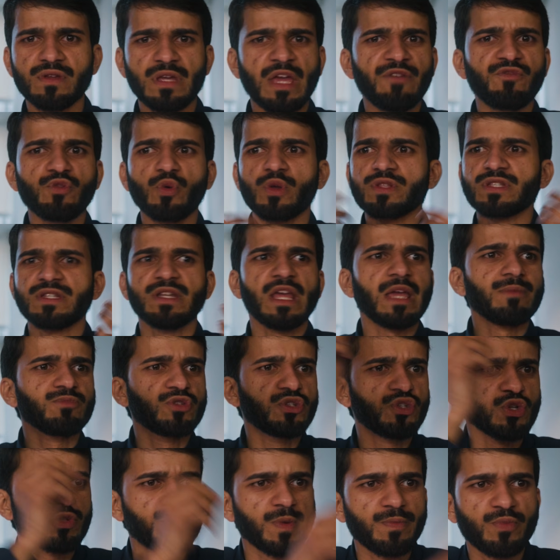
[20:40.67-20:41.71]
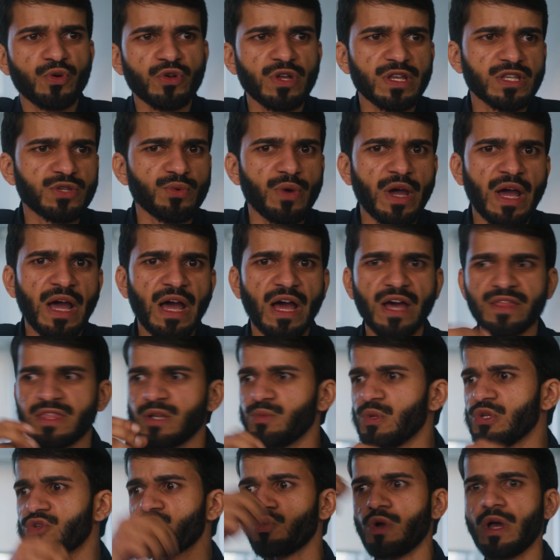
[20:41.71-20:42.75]
everyone's name should just be put into a hat and then
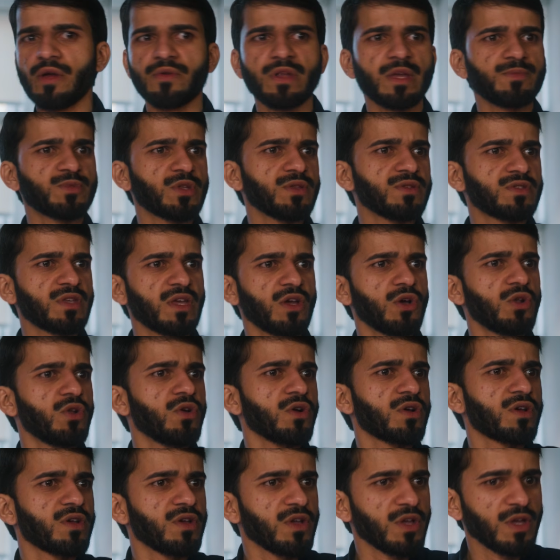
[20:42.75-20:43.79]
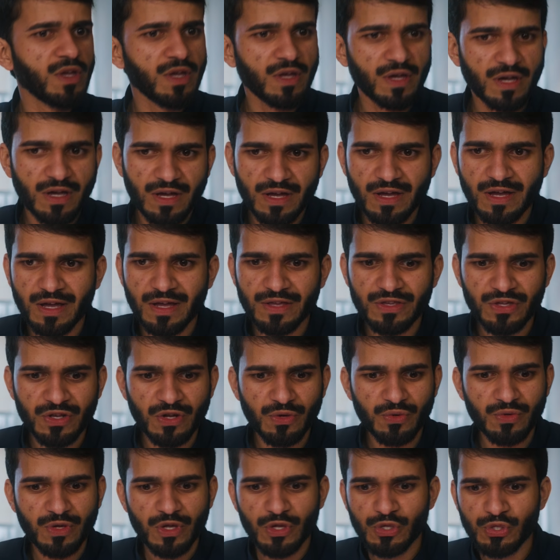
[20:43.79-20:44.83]
we draw out names and say, oh, look,
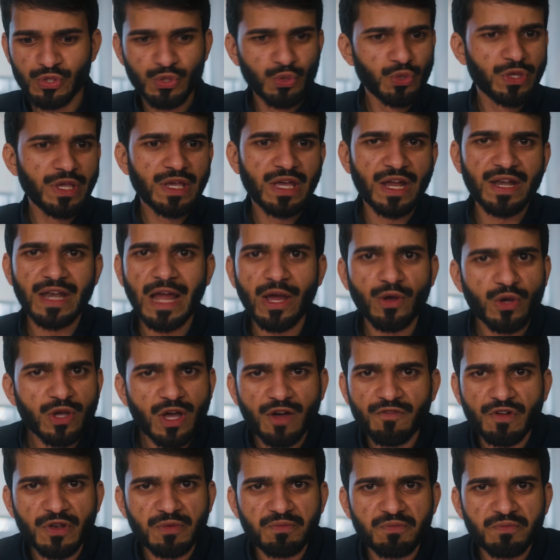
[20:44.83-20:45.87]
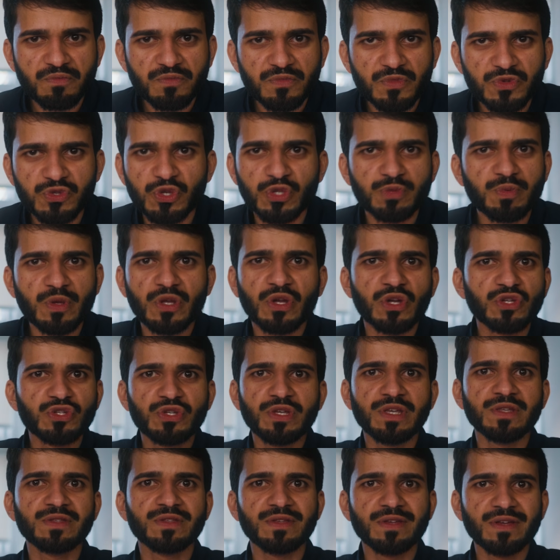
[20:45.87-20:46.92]
Suki can now govern just because
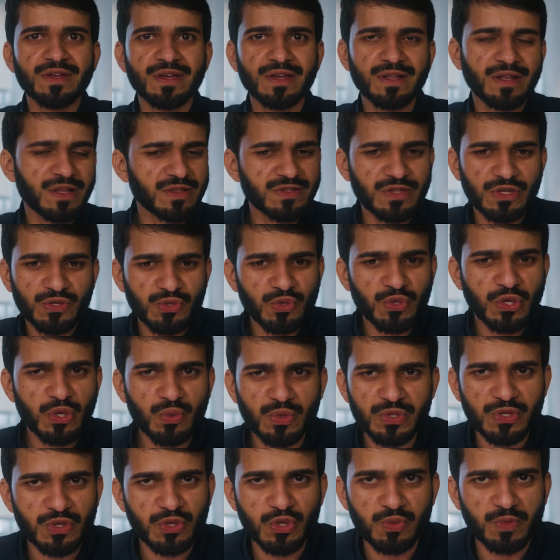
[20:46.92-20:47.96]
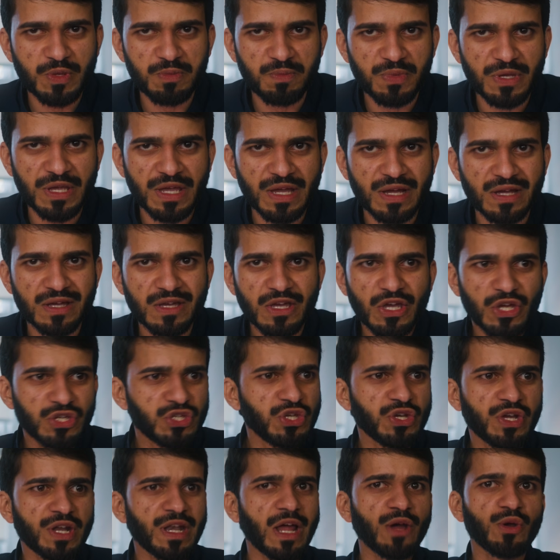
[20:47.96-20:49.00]
she's, let's say Suki was a human being. She
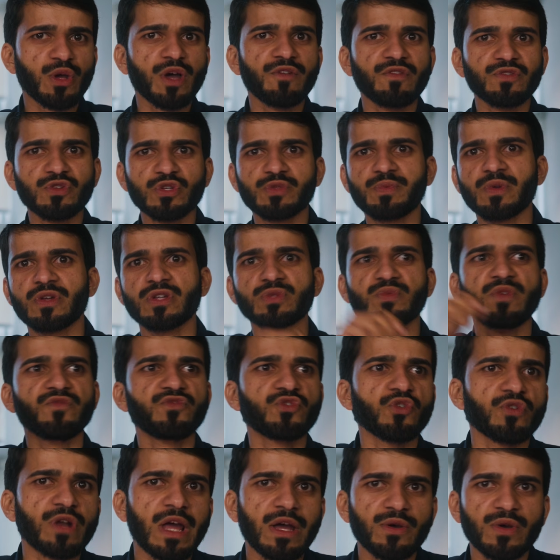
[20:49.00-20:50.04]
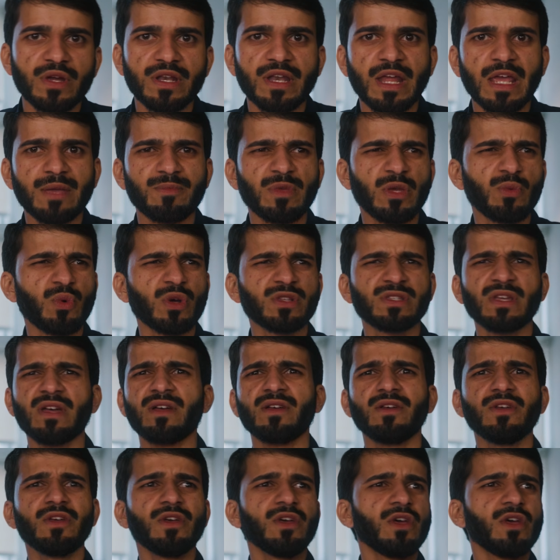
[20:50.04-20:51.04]
can now govern just because we've drawn out her name. He wasn't